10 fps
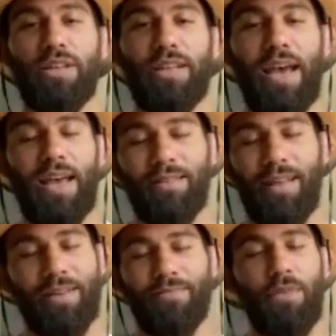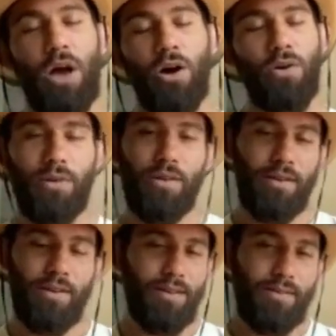it again. Like, no,
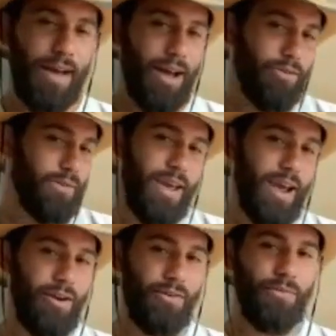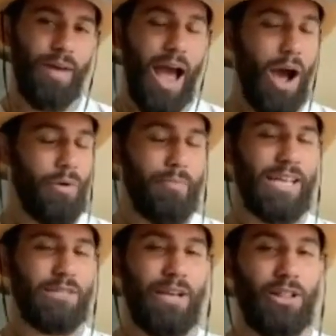I don't care how it
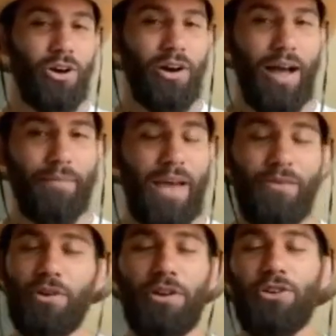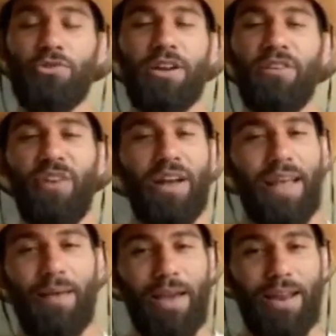makes me look. I'm never gonna agree to fight
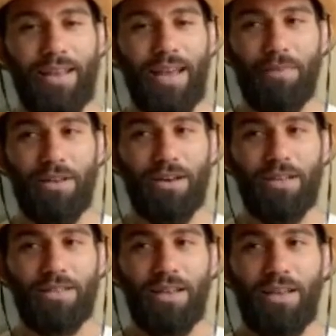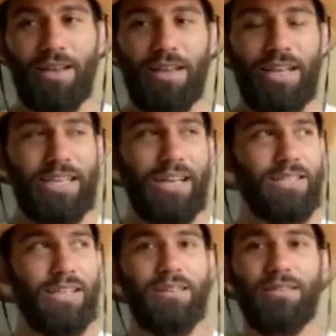that man again because he
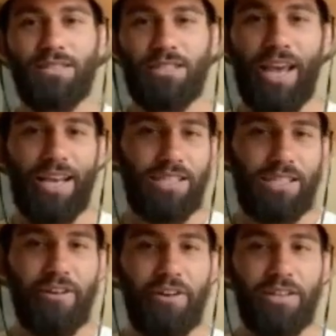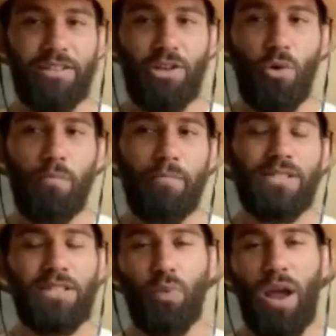doesn't take it serious. No one
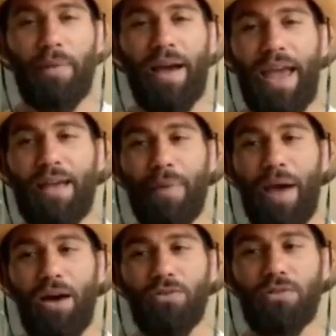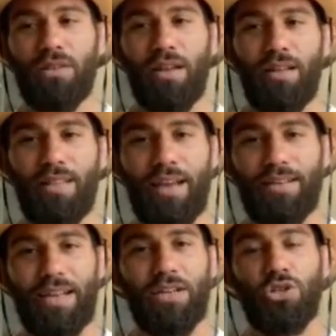misses weight by 8 pounds that
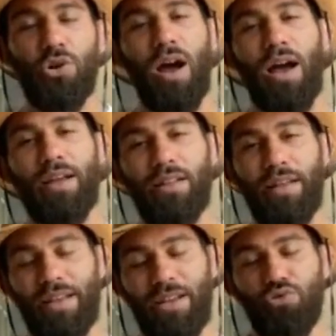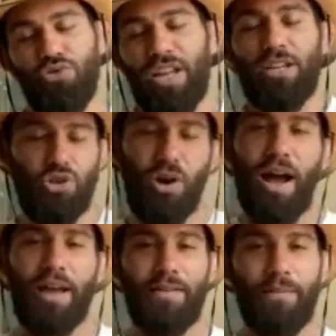didn't try. Like, you didn't
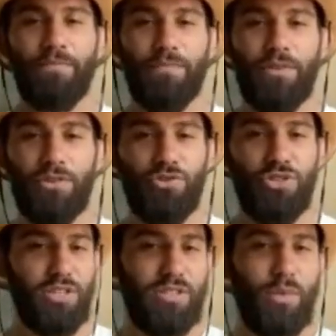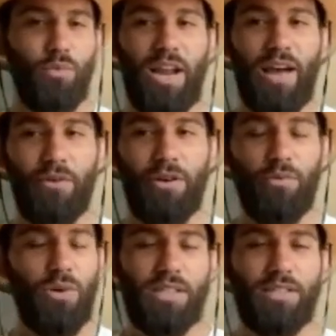try. You just said whatever. He
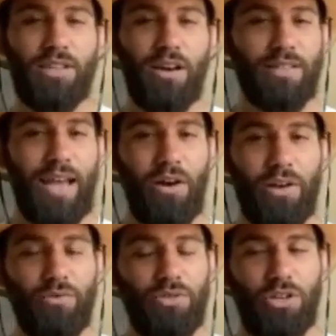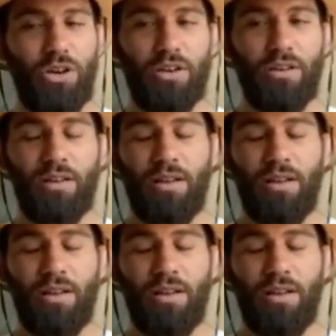wasn't sucked out. He was good.